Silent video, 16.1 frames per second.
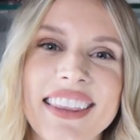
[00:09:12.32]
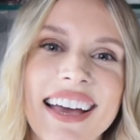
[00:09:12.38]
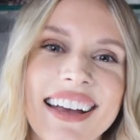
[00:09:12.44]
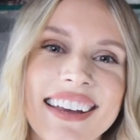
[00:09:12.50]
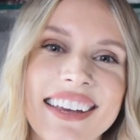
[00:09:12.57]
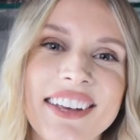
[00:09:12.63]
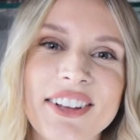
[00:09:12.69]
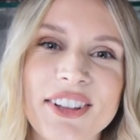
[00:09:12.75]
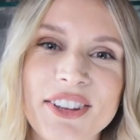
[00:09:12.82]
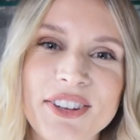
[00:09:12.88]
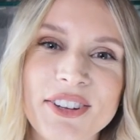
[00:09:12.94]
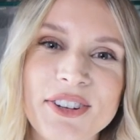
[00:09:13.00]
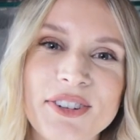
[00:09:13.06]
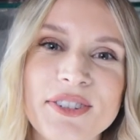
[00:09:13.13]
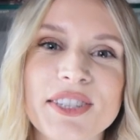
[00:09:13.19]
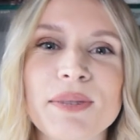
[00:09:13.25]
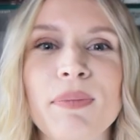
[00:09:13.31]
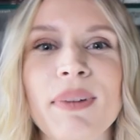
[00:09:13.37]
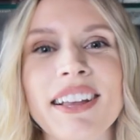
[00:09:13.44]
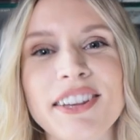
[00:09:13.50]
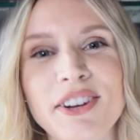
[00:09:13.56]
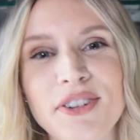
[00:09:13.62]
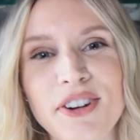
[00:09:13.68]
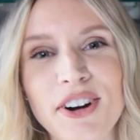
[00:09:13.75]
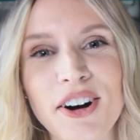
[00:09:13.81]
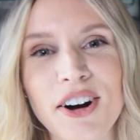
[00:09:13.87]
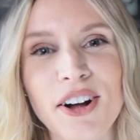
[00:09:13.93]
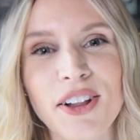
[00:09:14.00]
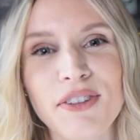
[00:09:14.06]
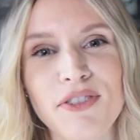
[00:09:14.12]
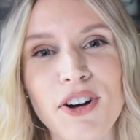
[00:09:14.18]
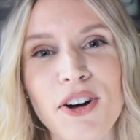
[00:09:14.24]
that concludes my little
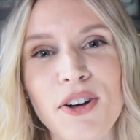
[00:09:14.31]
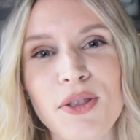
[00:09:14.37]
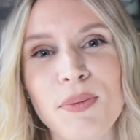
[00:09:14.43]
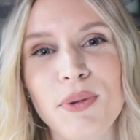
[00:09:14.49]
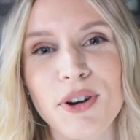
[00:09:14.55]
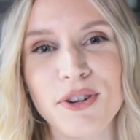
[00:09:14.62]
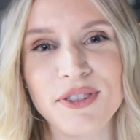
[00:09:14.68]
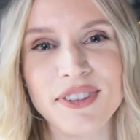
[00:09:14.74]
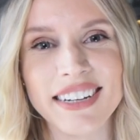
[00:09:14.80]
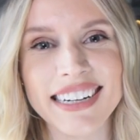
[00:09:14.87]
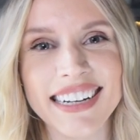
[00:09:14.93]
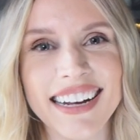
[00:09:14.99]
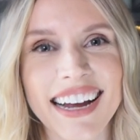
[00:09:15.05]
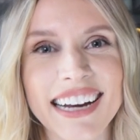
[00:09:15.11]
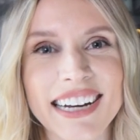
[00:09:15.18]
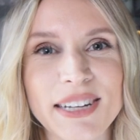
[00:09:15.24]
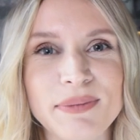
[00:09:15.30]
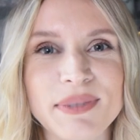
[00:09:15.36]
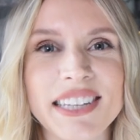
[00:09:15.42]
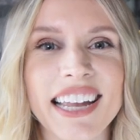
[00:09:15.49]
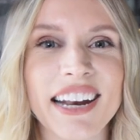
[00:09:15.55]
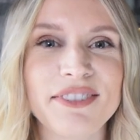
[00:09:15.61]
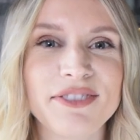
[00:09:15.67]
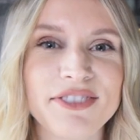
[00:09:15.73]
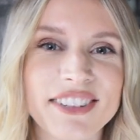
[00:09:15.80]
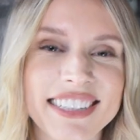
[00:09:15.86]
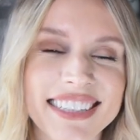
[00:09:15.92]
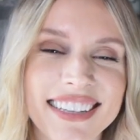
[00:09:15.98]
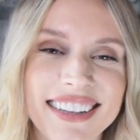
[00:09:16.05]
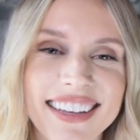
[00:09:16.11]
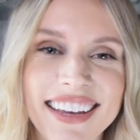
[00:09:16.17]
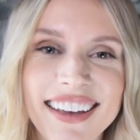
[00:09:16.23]
haul of all the book related items that I've
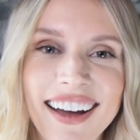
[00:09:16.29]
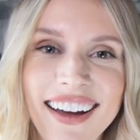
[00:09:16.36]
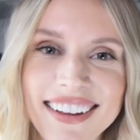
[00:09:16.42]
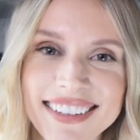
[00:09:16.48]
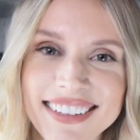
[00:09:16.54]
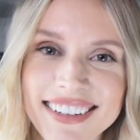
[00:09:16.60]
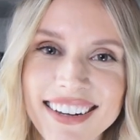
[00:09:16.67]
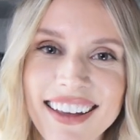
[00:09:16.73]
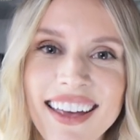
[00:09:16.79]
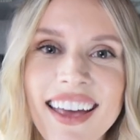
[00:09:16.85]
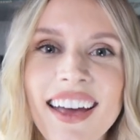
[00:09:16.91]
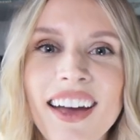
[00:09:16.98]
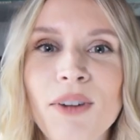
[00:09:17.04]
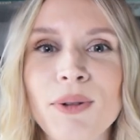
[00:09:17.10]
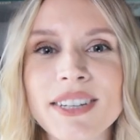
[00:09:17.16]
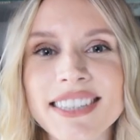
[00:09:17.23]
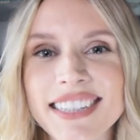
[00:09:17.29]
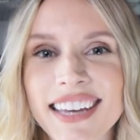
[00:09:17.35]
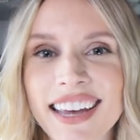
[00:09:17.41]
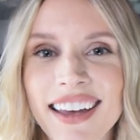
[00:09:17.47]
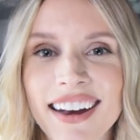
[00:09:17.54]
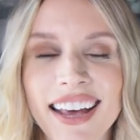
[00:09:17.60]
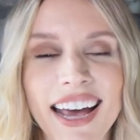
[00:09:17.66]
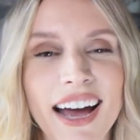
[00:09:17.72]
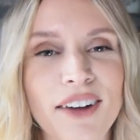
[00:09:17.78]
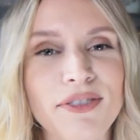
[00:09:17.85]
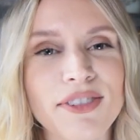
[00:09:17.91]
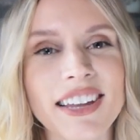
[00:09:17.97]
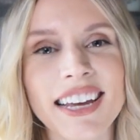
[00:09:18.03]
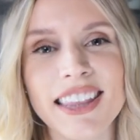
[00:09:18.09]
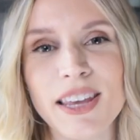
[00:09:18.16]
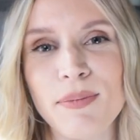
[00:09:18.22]
recently gotten. Once again, I have
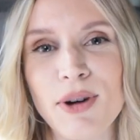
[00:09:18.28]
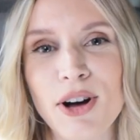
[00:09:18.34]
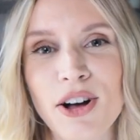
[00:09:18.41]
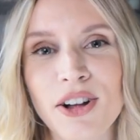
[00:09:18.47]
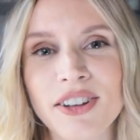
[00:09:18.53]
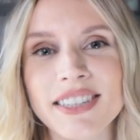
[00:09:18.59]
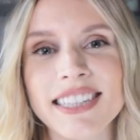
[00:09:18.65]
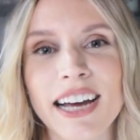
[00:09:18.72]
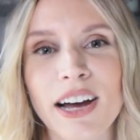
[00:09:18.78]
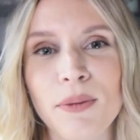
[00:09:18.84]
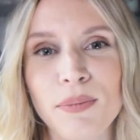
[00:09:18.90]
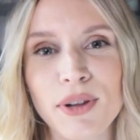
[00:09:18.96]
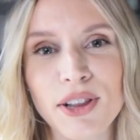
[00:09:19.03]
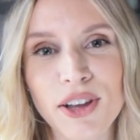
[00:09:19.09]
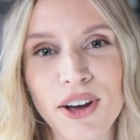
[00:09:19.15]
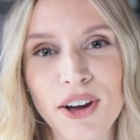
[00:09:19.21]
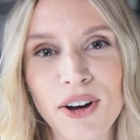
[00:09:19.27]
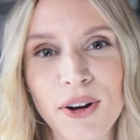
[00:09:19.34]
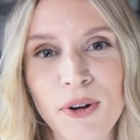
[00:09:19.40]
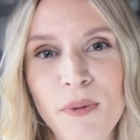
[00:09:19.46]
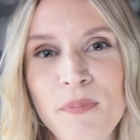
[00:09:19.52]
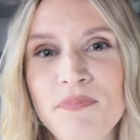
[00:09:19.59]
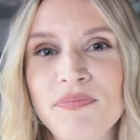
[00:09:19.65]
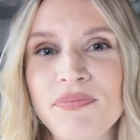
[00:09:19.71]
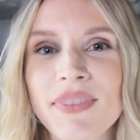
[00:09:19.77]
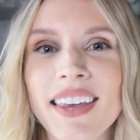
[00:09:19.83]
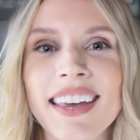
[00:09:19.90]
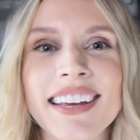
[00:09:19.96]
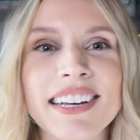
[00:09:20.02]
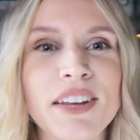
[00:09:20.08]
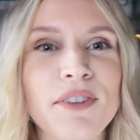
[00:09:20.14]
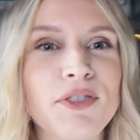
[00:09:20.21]
linked them all down below.
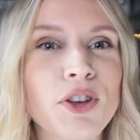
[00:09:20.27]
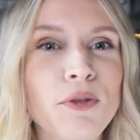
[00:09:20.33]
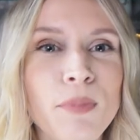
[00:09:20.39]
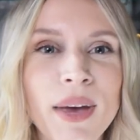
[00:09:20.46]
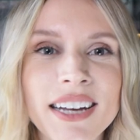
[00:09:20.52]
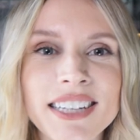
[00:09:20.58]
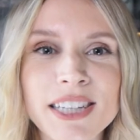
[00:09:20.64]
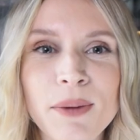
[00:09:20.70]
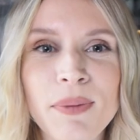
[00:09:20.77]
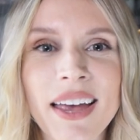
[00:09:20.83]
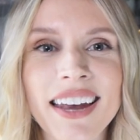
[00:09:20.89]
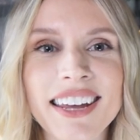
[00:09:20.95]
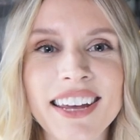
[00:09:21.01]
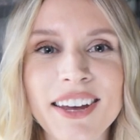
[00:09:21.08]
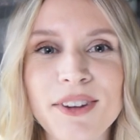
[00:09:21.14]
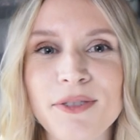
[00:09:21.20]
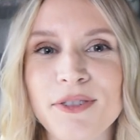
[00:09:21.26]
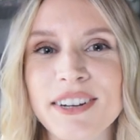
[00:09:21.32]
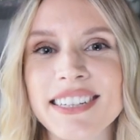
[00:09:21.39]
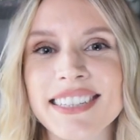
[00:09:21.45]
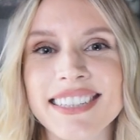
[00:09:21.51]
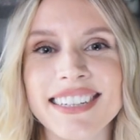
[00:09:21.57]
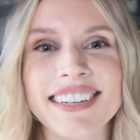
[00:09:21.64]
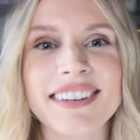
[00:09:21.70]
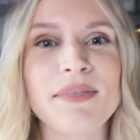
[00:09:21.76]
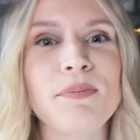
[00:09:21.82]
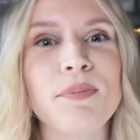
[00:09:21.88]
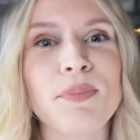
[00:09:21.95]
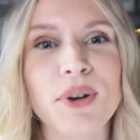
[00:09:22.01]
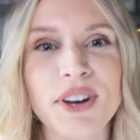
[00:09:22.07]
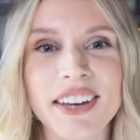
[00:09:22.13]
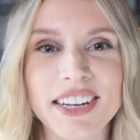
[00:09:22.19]
And if you've picked up any recent
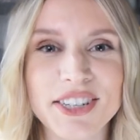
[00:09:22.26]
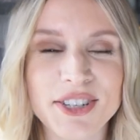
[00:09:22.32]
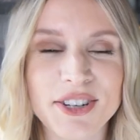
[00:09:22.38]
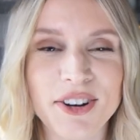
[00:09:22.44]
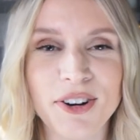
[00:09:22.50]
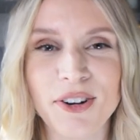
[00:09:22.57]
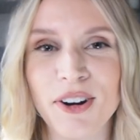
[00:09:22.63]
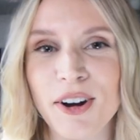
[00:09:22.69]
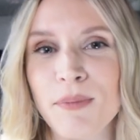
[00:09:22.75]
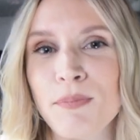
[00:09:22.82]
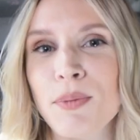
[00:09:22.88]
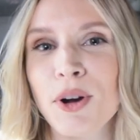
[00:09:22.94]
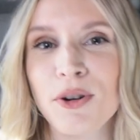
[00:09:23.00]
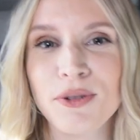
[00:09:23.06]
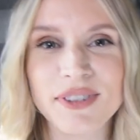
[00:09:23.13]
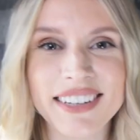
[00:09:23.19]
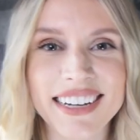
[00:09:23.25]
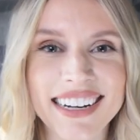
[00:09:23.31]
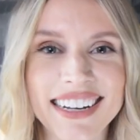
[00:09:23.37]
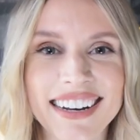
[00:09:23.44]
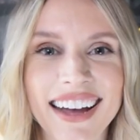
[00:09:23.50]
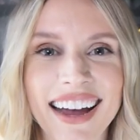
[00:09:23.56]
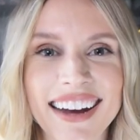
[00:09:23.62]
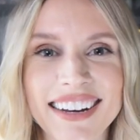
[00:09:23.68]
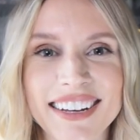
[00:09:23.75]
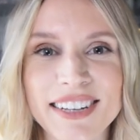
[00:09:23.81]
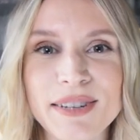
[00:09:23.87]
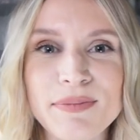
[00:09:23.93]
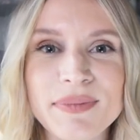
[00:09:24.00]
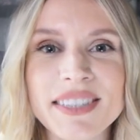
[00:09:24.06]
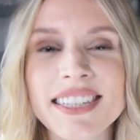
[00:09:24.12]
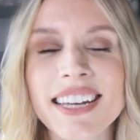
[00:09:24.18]
bookish or book related
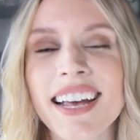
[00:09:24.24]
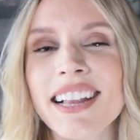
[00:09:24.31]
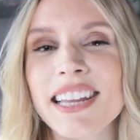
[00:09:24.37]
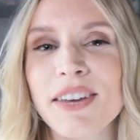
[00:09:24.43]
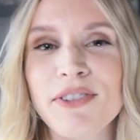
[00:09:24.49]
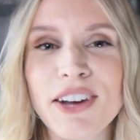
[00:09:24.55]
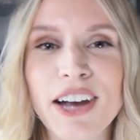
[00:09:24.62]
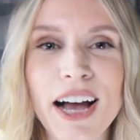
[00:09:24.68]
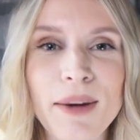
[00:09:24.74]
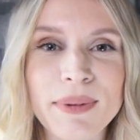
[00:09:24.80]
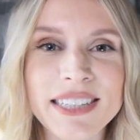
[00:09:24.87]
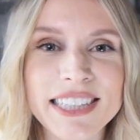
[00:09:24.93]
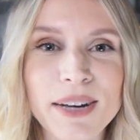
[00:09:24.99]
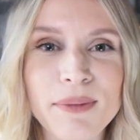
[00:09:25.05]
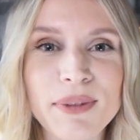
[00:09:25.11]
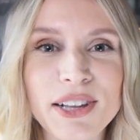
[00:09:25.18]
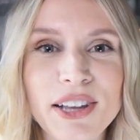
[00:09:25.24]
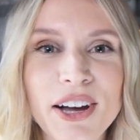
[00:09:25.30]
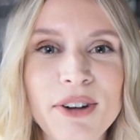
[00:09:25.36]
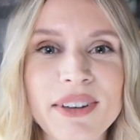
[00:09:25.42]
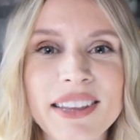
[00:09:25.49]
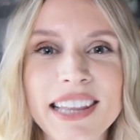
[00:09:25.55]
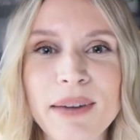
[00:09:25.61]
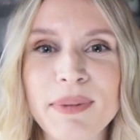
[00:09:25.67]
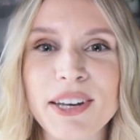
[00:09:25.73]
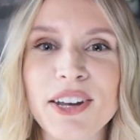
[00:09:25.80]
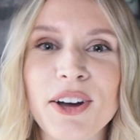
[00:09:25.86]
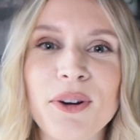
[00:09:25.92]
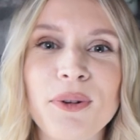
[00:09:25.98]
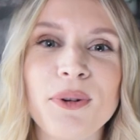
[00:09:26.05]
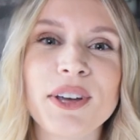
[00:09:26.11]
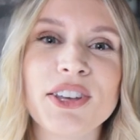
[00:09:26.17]
items, leave a comment down below and let me
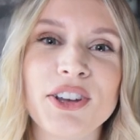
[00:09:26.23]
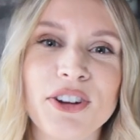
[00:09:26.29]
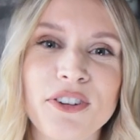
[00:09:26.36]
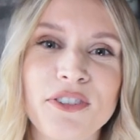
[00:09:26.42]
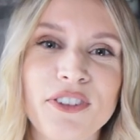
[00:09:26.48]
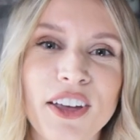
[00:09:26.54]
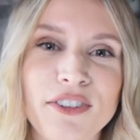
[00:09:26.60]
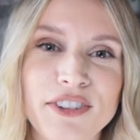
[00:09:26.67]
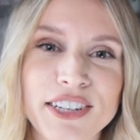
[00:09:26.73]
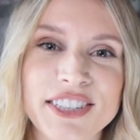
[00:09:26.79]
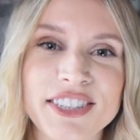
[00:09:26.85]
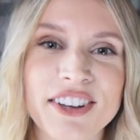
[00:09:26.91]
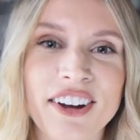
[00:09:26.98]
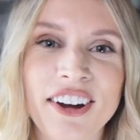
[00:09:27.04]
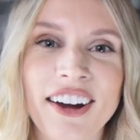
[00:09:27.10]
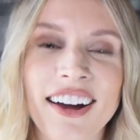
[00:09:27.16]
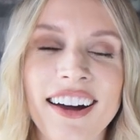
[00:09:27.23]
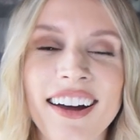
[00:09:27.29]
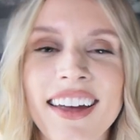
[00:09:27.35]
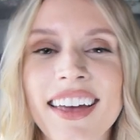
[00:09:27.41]
know what your favorites are.